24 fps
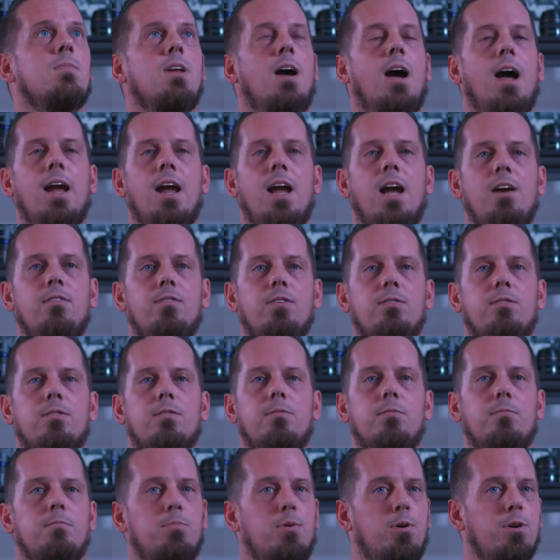I haven't
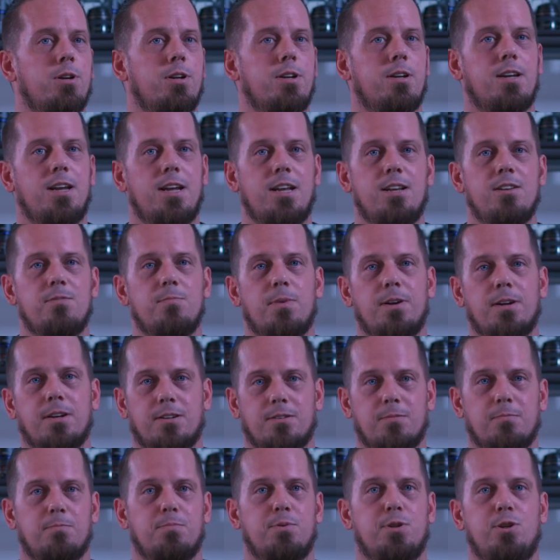put it into my
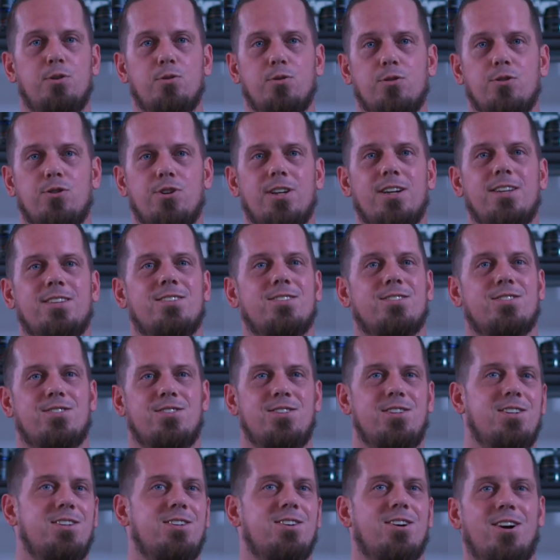computer yet to
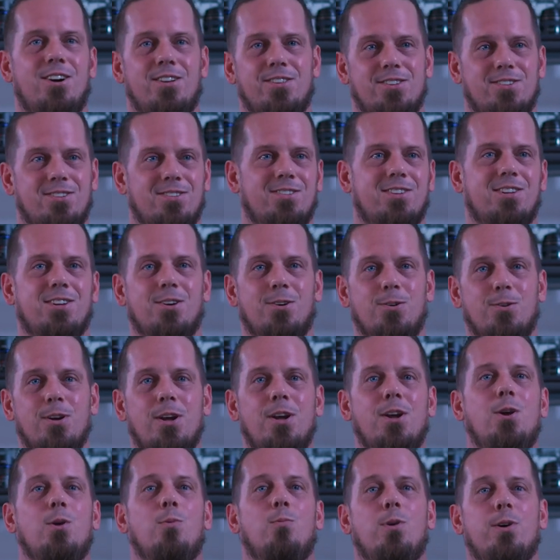see on the, you know,
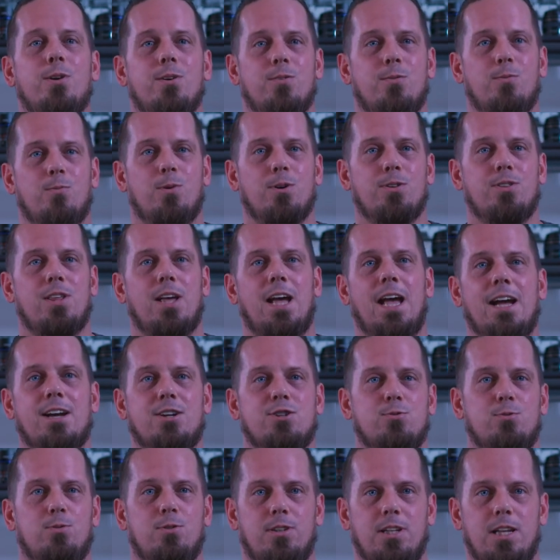what the
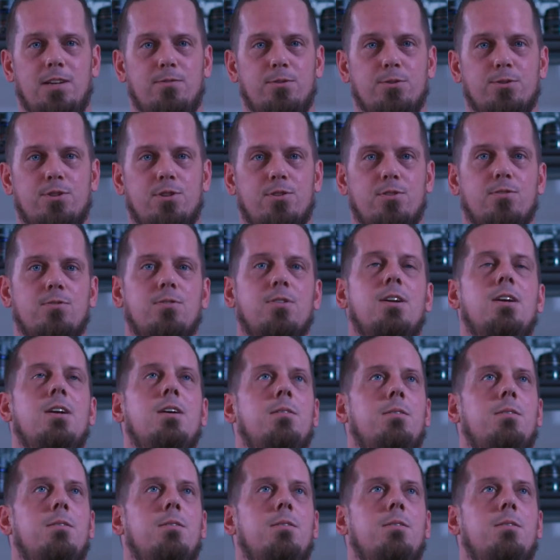actual levels are,